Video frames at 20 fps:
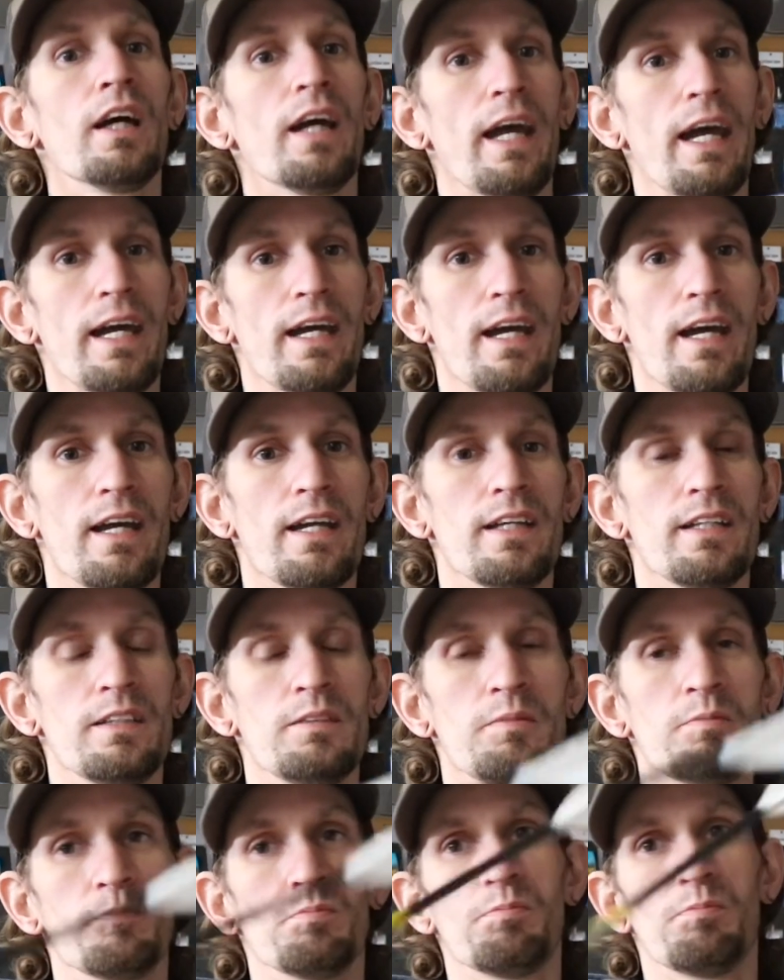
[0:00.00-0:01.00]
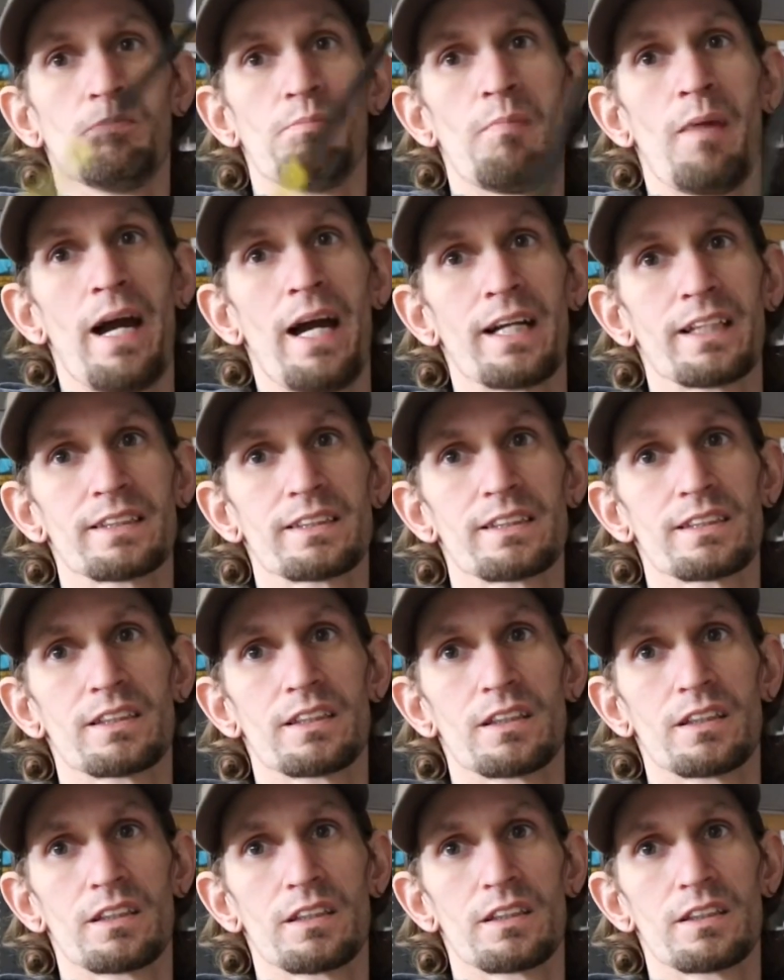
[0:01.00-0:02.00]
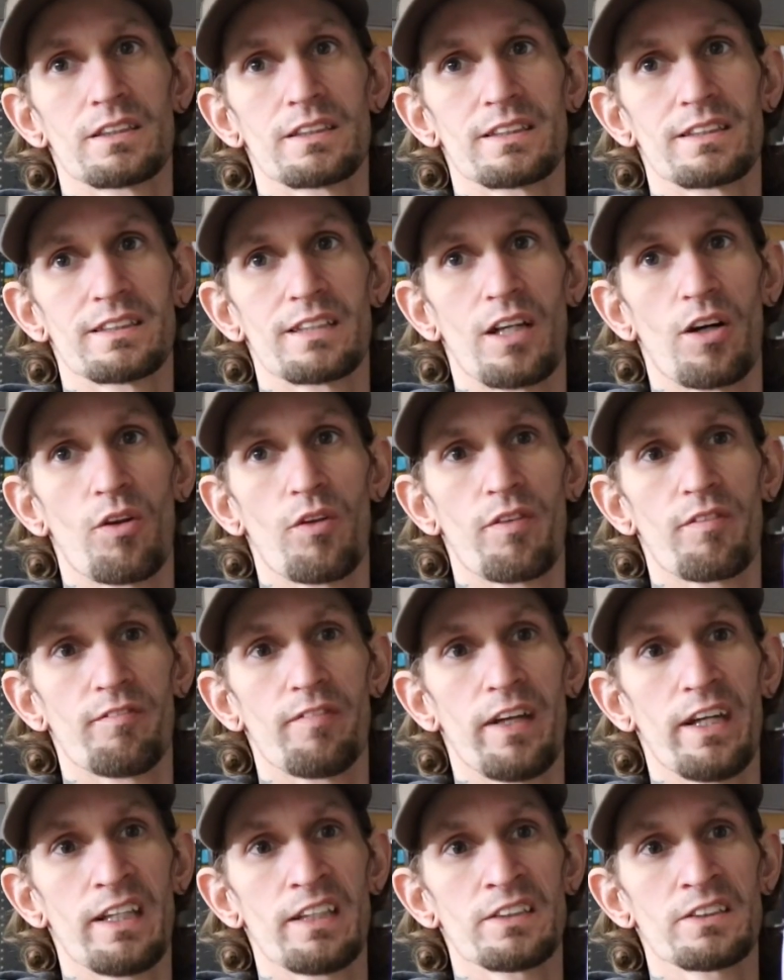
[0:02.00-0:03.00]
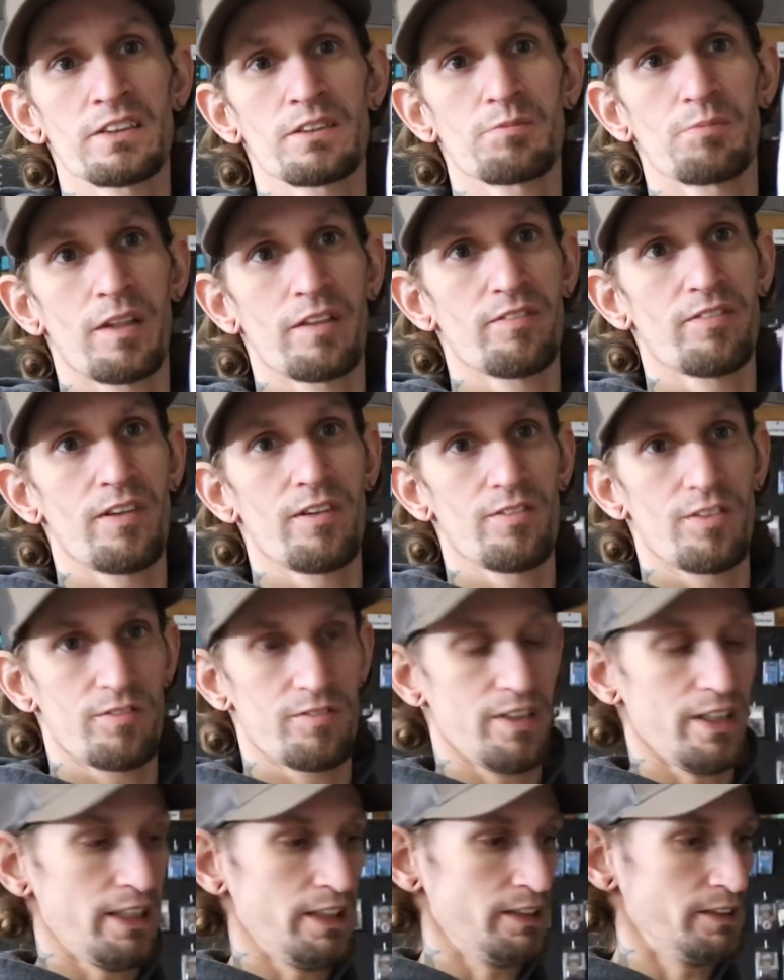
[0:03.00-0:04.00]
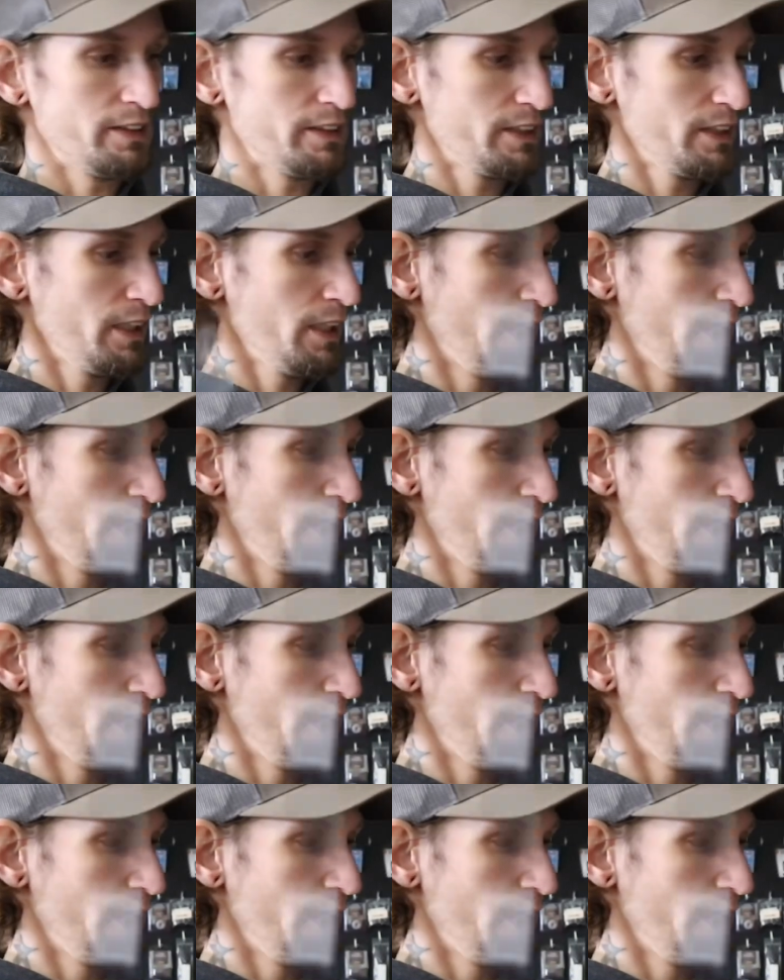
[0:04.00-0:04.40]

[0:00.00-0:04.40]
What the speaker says: AAE Max Stealth vanes. My favorite vanes.